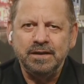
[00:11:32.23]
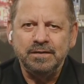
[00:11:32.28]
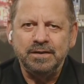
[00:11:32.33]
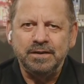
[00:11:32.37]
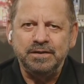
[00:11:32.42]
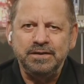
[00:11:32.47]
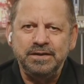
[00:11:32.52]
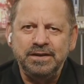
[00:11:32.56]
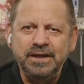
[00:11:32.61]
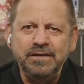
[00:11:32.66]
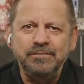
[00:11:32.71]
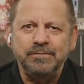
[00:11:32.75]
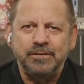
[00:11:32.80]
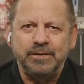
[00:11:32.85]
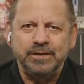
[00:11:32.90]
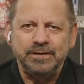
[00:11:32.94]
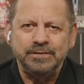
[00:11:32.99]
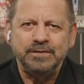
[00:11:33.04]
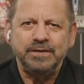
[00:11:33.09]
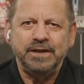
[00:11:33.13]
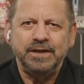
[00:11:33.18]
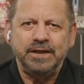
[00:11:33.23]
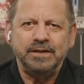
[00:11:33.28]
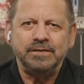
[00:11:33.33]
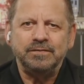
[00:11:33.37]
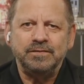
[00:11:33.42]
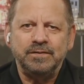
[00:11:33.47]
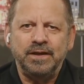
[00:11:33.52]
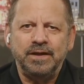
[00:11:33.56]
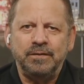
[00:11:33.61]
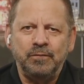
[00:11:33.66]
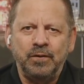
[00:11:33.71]
The difference
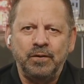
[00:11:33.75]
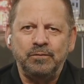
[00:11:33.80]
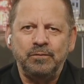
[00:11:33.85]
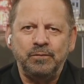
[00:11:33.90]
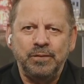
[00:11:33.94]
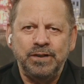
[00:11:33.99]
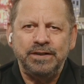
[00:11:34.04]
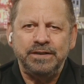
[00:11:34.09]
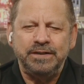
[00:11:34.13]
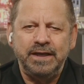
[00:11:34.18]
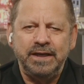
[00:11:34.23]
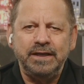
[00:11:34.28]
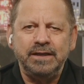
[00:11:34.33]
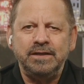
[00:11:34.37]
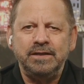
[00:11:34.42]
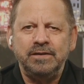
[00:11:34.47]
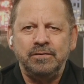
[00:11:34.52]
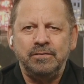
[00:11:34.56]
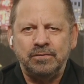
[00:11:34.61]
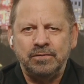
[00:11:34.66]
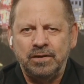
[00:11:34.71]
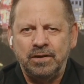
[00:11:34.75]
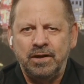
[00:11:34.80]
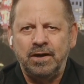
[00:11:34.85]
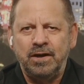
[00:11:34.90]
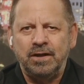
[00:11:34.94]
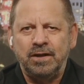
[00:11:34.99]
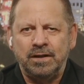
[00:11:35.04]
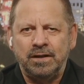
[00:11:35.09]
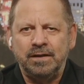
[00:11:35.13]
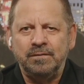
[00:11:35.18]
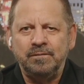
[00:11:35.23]
is that what we did in
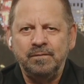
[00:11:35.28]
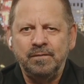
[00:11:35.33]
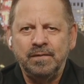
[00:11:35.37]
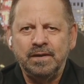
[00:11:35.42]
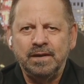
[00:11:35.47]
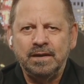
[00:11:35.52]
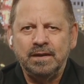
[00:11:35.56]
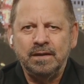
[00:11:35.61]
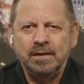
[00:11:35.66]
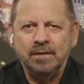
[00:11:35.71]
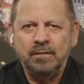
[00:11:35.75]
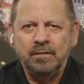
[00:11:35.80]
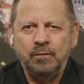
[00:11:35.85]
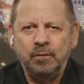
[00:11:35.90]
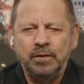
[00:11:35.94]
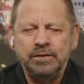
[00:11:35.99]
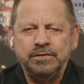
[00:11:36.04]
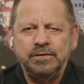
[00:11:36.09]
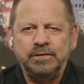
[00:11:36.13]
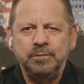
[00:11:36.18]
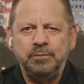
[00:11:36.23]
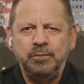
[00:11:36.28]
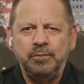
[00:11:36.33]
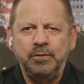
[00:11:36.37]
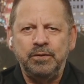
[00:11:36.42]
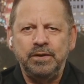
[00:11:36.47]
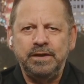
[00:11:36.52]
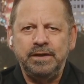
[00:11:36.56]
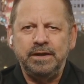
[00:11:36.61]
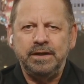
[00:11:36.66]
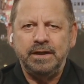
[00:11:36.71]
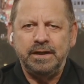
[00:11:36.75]
Ocala was to
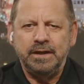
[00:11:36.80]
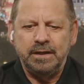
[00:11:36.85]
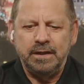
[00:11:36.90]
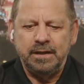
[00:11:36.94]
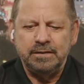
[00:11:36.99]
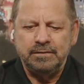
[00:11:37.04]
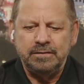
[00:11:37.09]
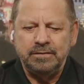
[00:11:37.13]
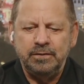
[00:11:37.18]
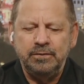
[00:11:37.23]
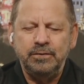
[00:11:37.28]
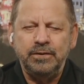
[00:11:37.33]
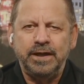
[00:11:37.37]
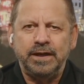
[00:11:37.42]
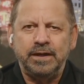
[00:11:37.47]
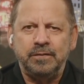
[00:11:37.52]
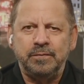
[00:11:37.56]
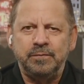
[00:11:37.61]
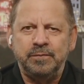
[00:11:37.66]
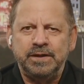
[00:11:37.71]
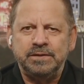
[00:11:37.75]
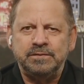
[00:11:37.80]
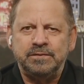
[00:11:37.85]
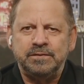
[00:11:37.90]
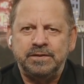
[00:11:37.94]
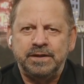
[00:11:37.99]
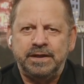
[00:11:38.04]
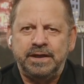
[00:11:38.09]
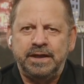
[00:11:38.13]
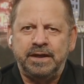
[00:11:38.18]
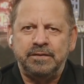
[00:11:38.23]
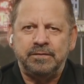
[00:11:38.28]
put two elements
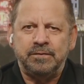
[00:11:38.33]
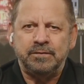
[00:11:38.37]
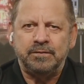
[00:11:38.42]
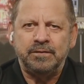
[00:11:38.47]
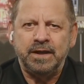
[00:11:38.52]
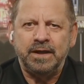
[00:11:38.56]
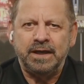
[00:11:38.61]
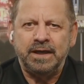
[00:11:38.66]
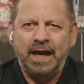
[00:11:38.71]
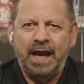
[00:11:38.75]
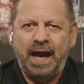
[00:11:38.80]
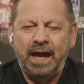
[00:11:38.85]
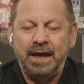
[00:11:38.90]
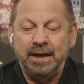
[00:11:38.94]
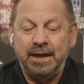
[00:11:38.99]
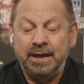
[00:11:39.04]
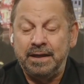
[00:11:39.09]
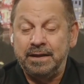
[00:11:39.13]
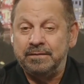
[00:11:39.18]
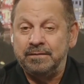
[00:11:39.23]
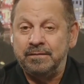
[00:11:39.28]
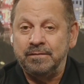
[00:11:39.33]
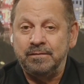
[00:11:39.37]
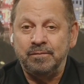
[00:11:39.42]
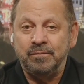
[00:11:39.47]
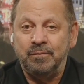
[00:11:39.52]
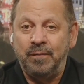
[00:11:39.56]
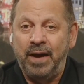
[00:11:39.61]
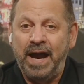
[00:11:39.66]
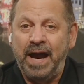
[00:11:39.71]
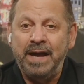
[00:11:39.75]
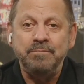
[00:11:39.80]
together that I, in
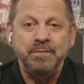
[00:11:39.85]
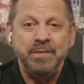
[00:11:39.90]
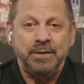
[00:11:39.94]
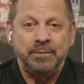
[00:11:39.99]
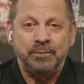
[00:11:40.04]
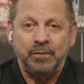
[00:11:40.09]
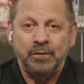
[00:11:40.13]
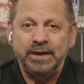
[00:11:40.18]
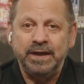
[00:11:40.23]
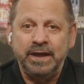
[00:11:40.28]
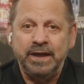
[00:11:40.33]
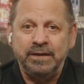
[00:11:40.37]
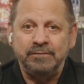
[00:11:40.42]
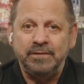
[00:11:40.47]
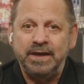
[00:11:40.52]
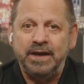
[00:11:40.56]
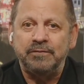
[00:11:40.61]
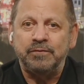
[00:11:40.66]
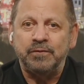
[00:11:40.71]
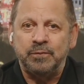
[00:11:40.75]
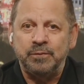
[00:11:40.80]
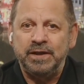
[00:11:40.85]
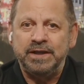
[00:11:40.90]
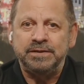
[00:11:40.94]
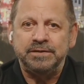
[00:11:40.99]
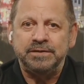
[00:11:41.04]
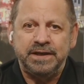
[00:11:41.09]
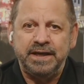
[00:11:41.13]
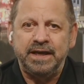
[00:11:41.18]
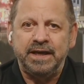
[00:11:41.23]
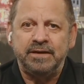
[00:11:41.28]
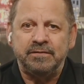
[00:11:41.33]
my memory have never been
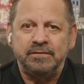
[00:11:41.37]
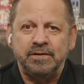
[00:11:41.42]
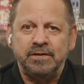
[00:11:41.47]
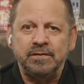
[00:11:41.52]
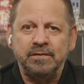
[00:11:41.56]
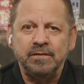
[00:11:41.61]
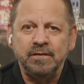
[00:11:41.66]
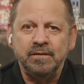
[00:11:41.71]
together